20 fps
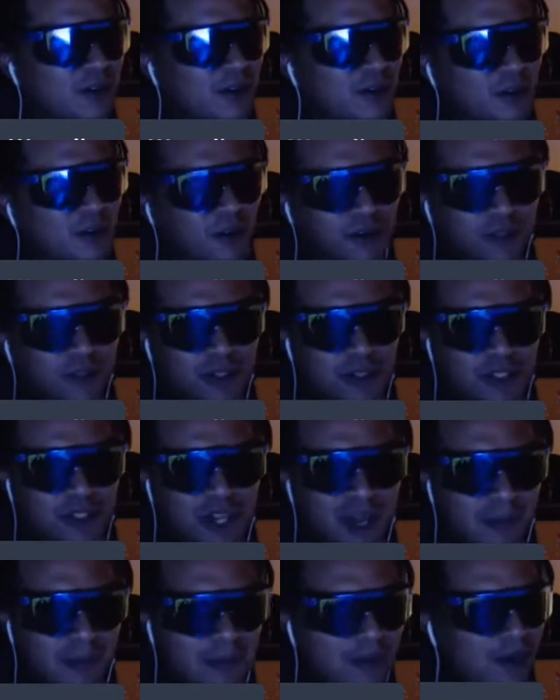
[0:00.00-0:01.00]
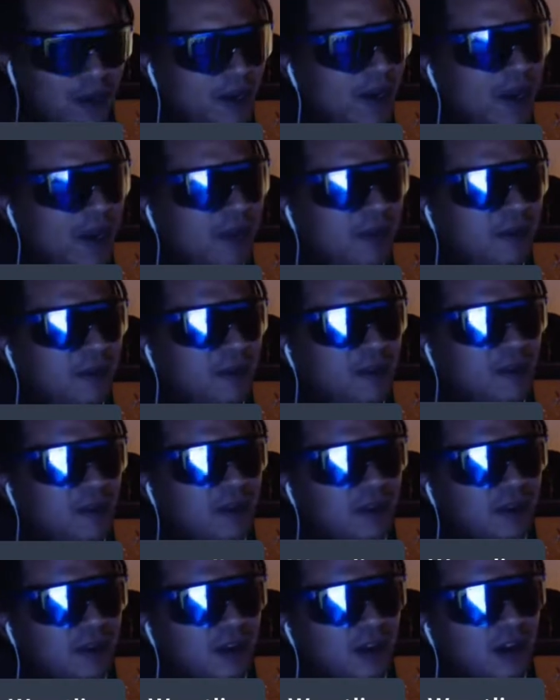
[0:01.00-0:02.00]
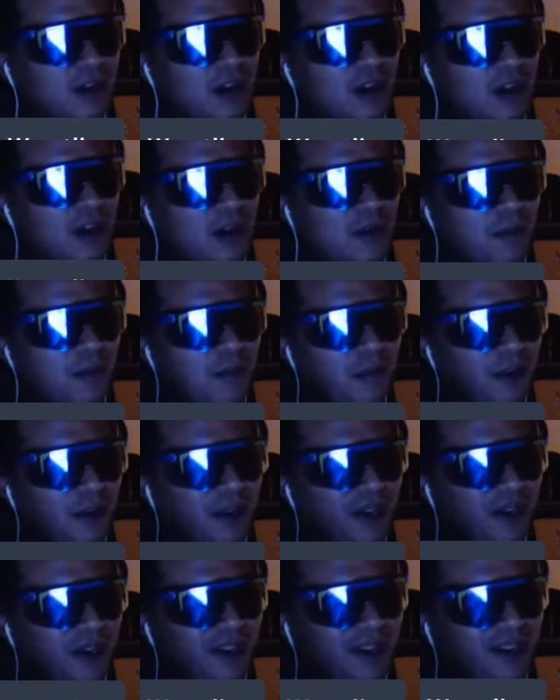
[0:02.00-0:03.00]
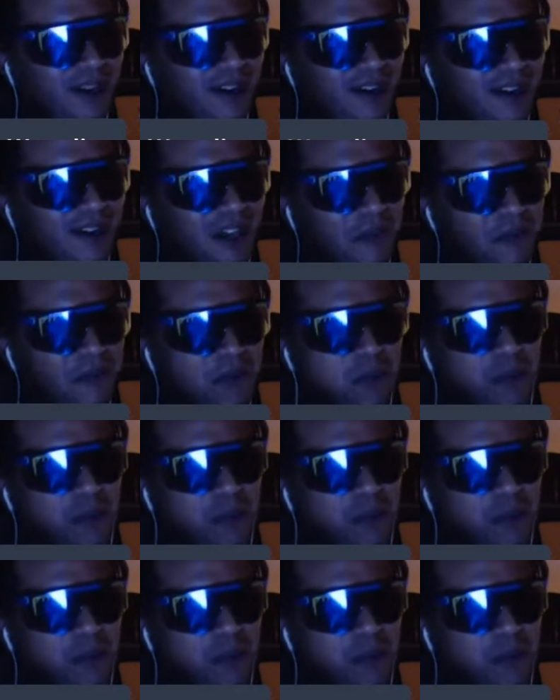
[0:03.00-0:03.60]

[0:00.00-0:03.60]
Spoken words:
who's a champion now. But they put